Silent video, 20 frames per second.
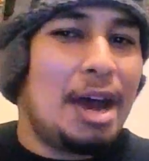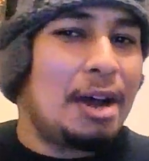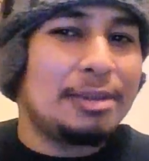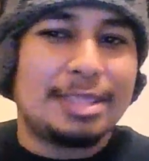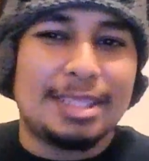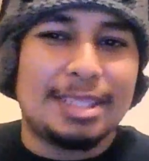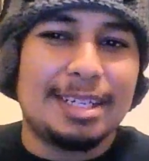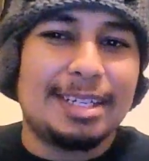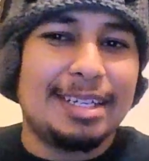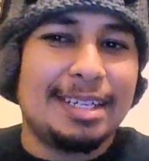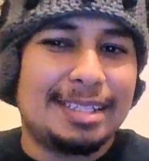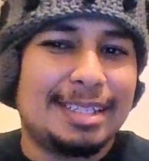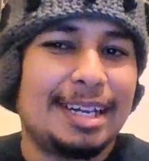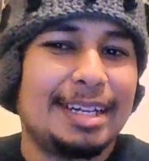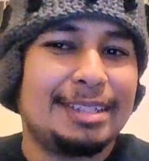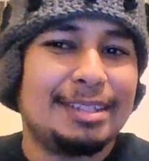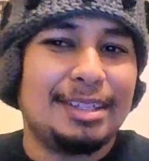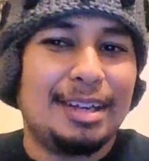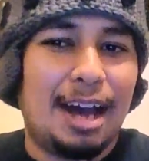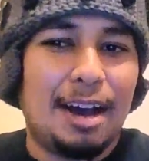Naruto is
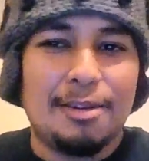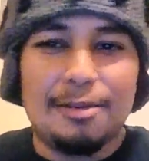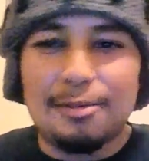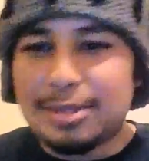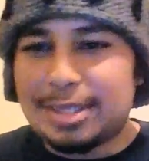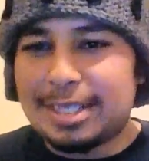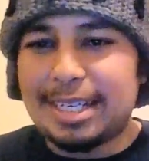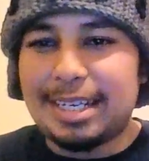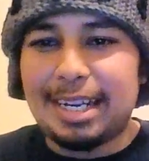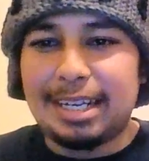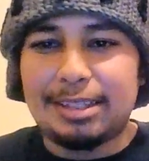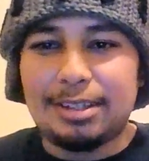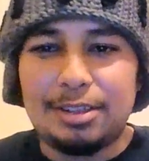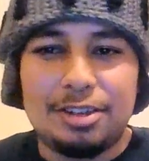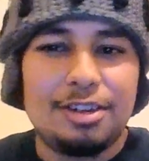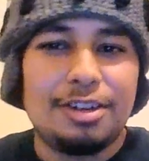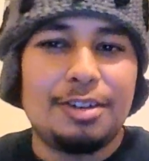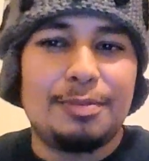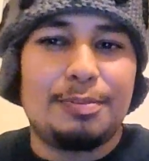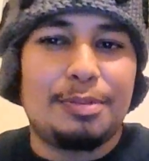like I would say like
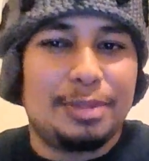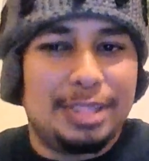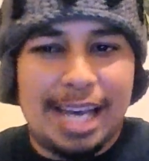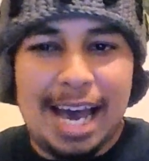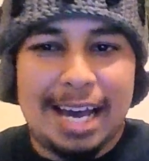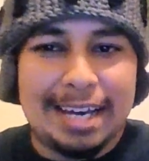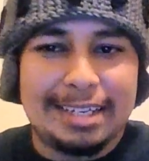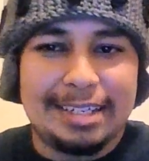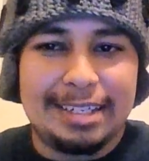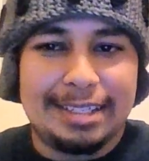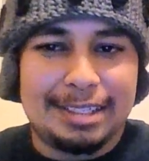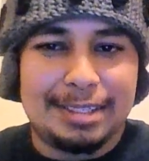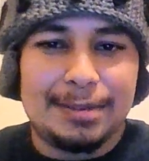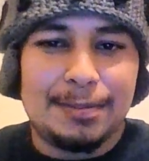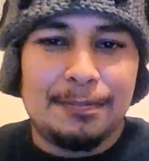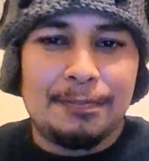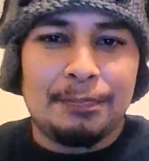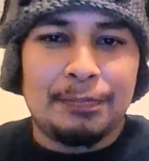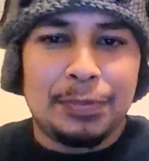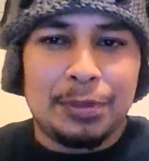the good protagonist